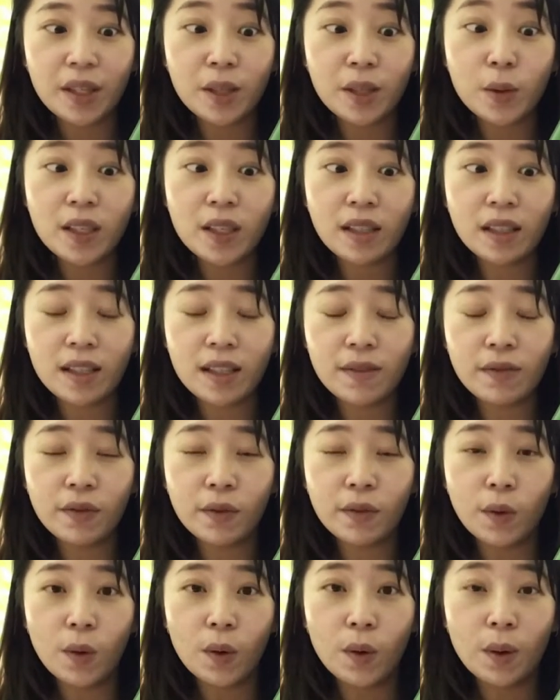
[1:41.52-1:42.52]
using this
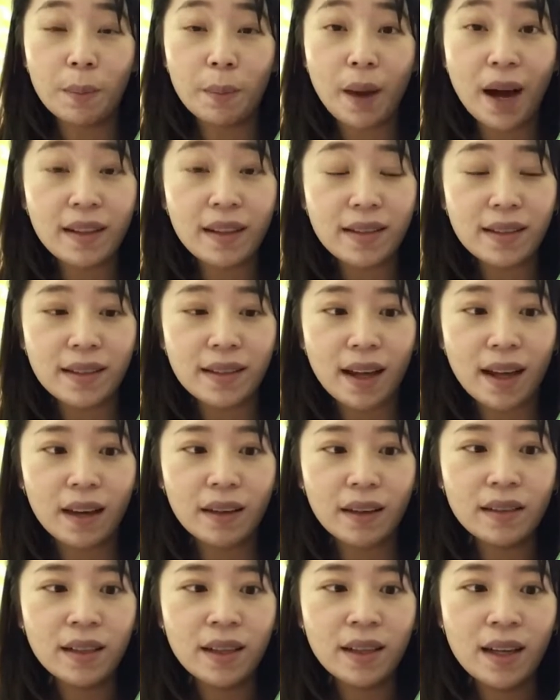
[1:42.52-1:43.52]
for months
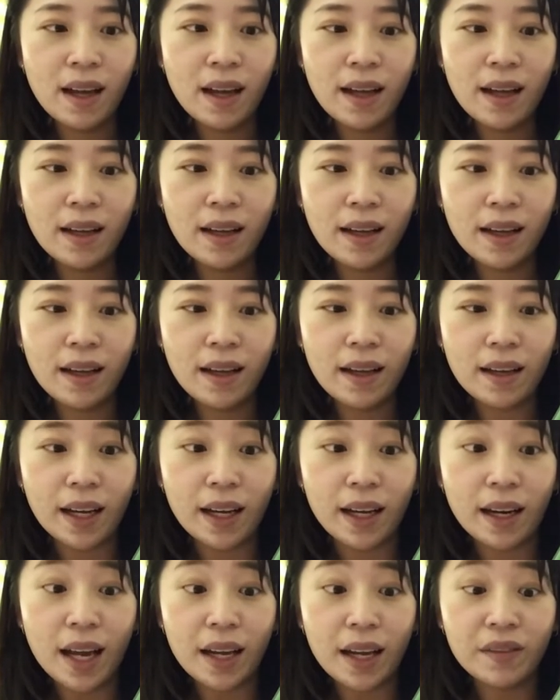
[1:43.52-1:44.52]
now
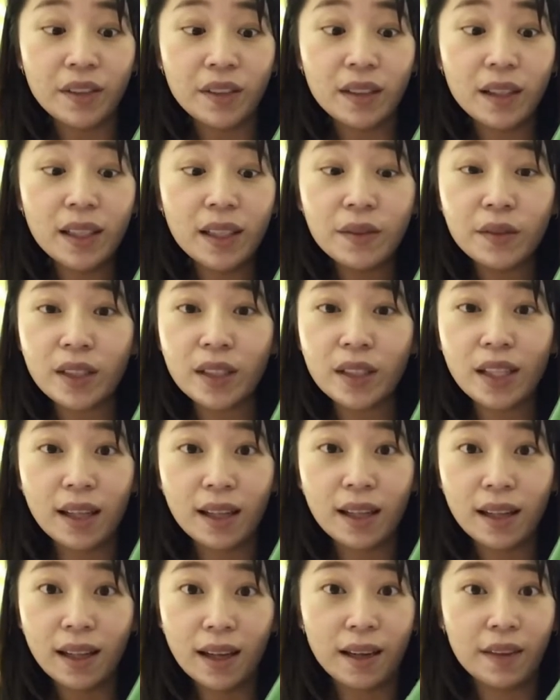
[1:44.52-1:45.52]
and I really really
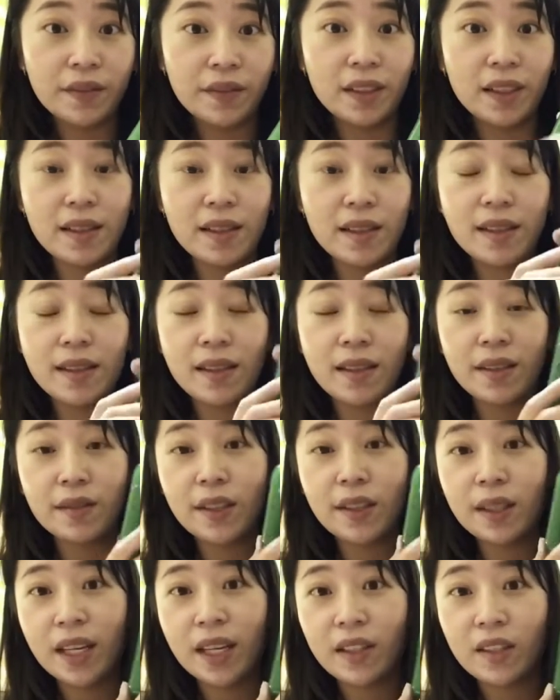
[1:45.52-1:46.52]
love this
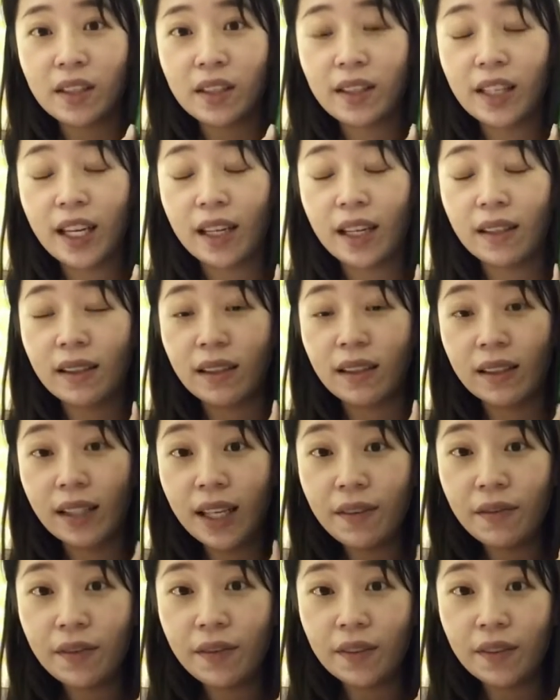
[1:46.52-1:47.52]
serum. I just cannot
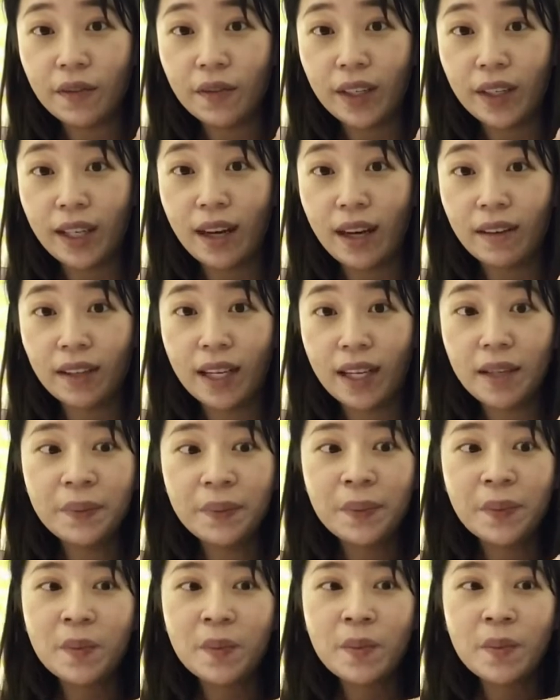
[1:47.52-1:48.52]
live without it.
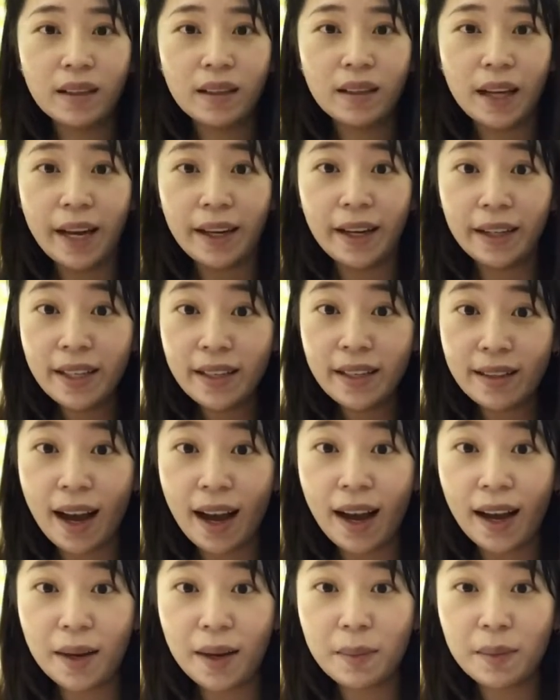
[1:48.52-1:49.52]
And this
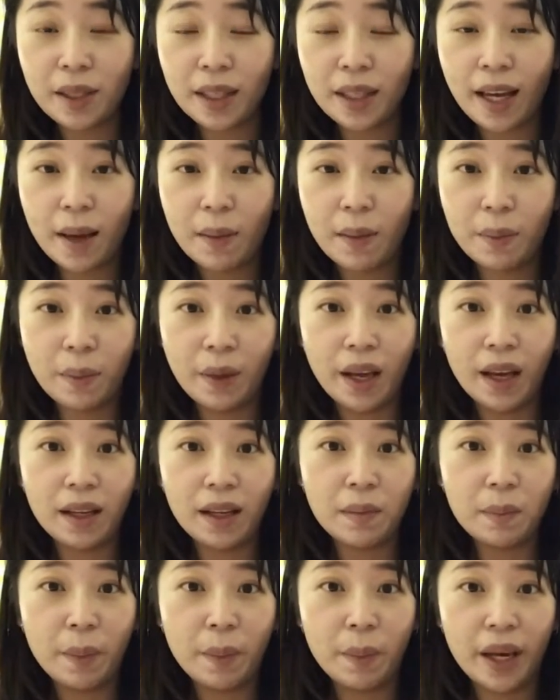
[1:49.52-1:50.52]
time the
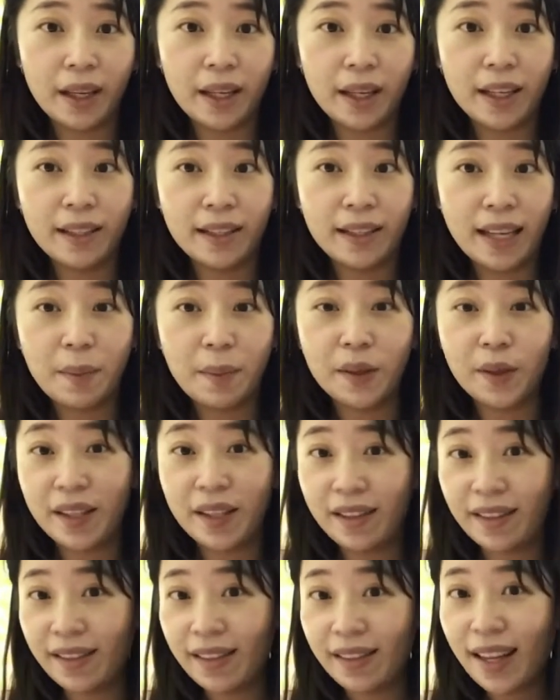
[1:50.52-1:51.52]
campaign make it double
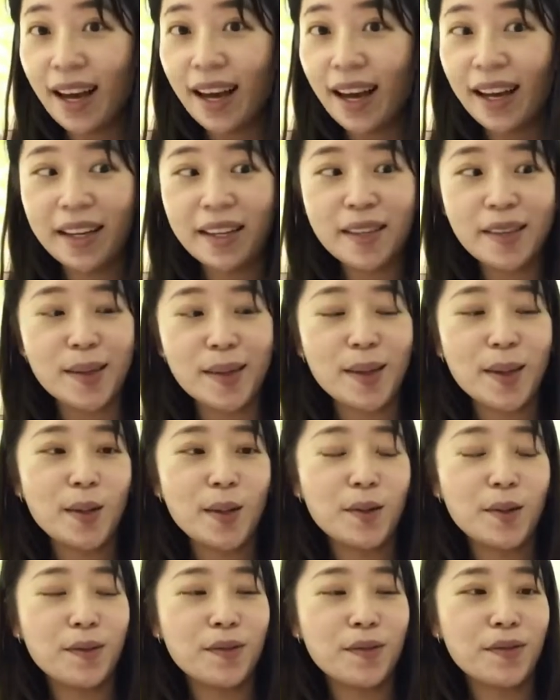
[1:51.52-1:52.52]
in size,
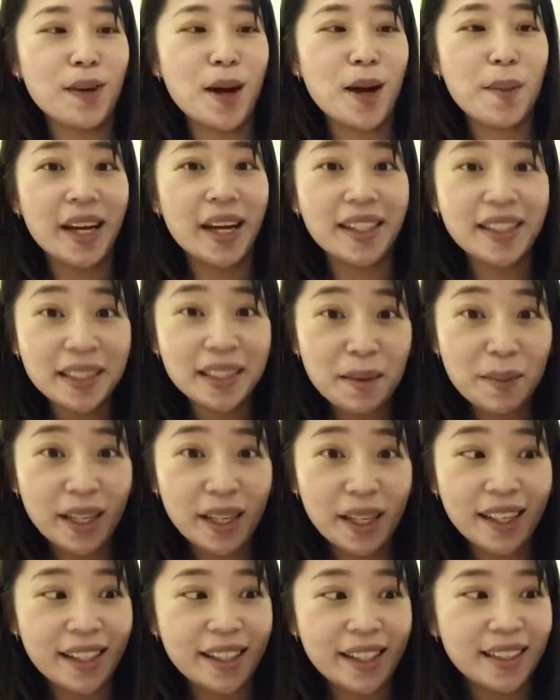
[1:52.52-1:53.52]
so from 80
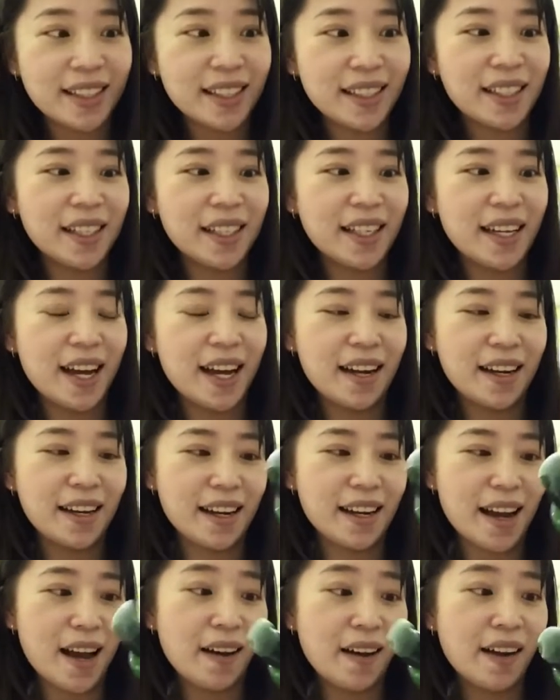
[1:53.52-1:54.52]
ml they are
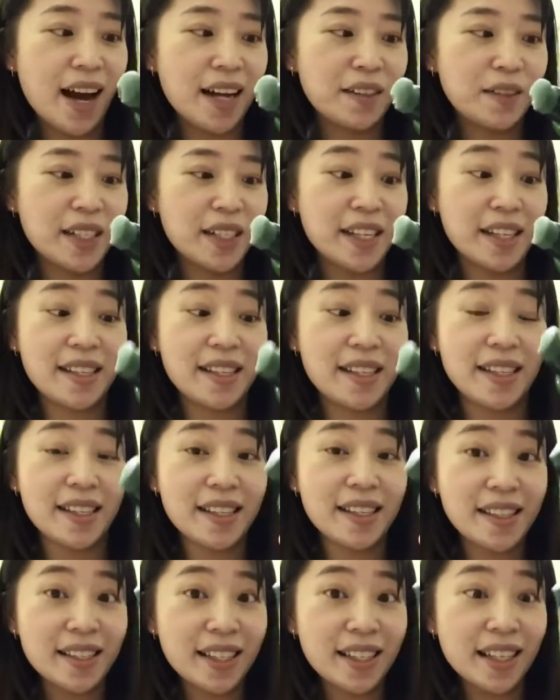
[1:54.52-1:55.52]
now
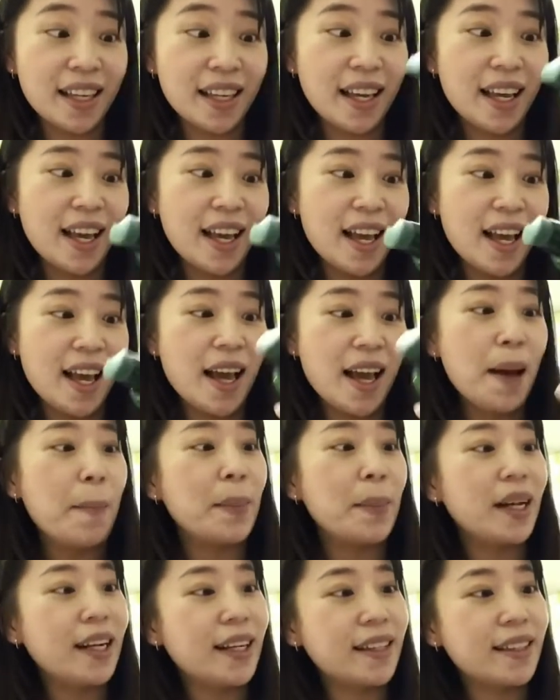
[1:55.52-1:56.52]
160
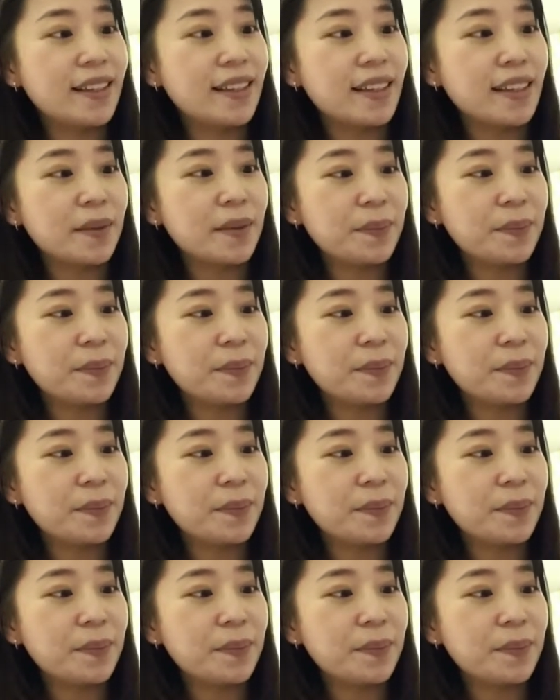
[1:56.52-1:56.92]
ml.